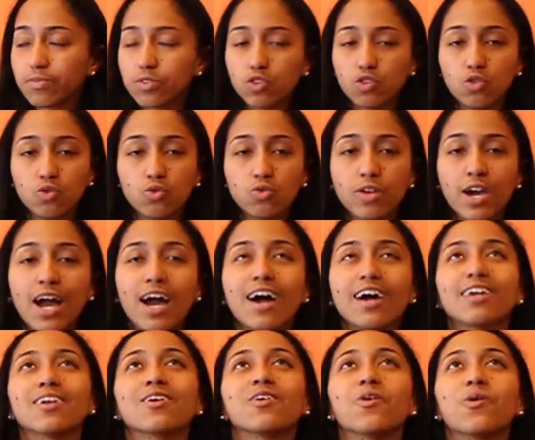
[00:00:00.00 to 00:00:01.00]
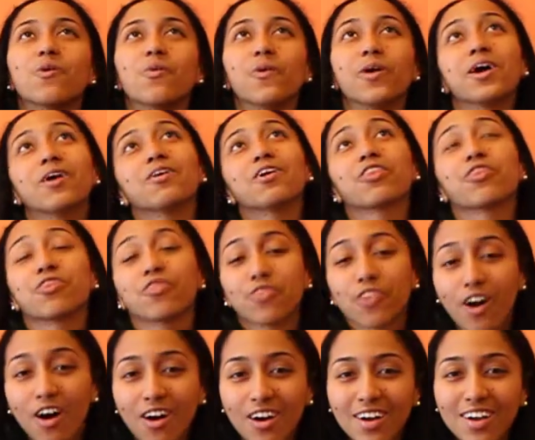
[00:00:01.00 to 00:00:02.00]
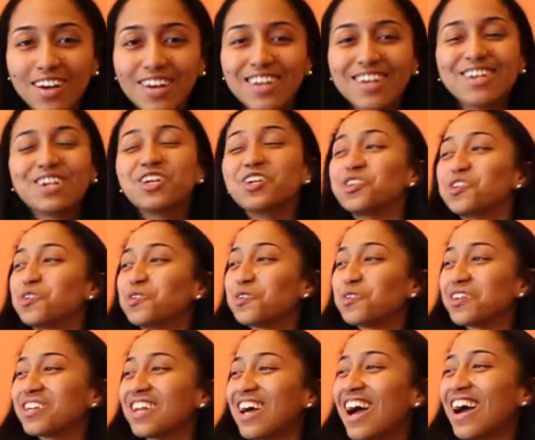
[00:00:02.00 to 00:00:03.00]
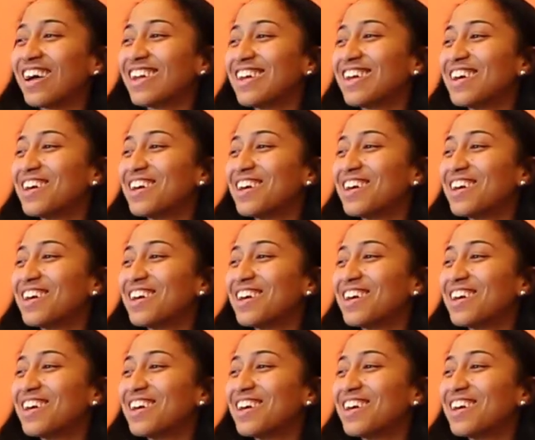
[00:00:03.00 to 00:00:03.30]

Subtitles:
Do not wear a thong. Do not,